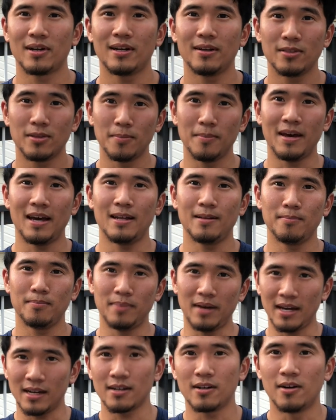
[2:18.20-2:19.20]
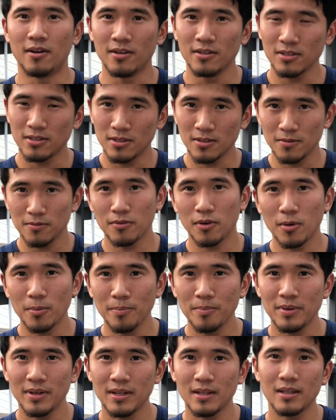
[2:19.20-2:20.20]
out the mat back onto the foam
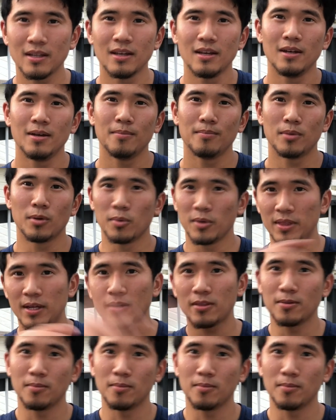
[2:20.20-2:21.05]
pit, but without the